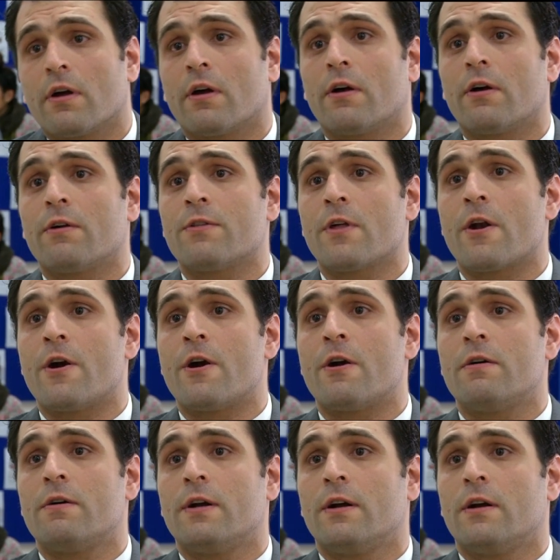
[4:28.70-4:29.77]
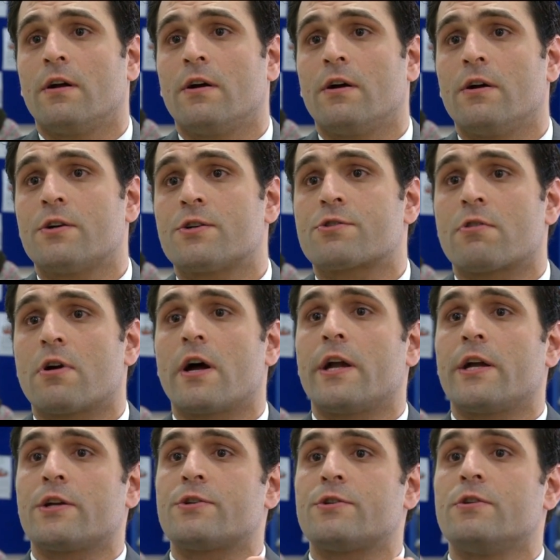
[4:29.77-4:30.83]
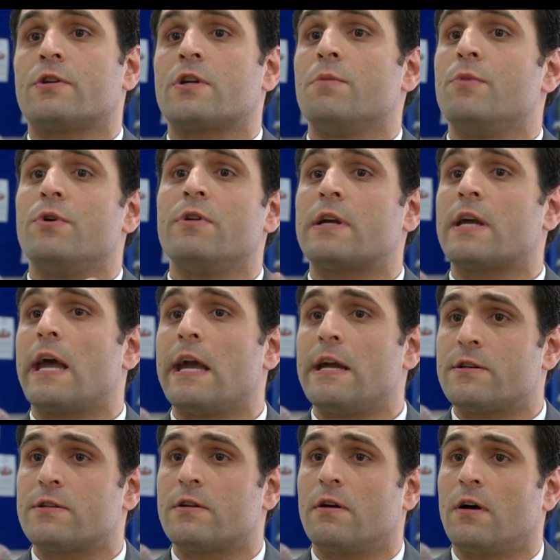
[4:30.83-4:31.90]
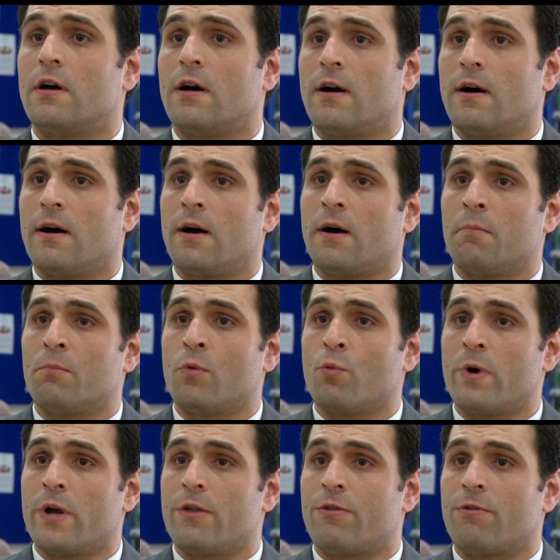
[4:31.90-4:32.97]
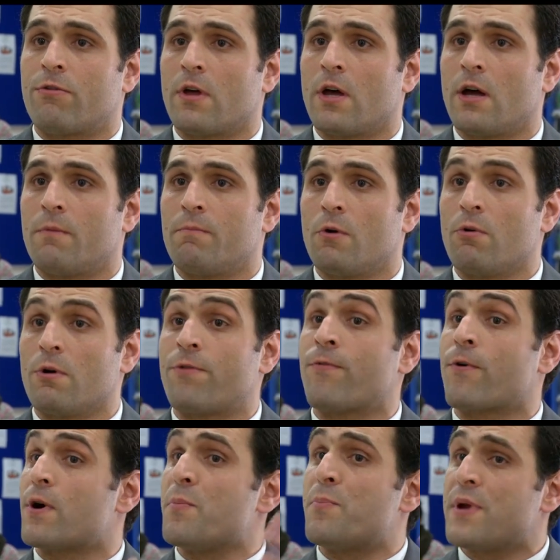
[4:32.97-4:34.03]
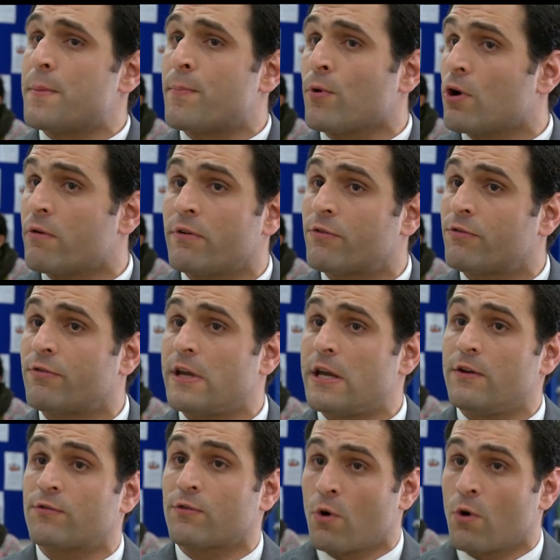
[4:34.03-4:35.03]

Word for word: uh, that are uh, trying to communicate um, with, with foreign people overseas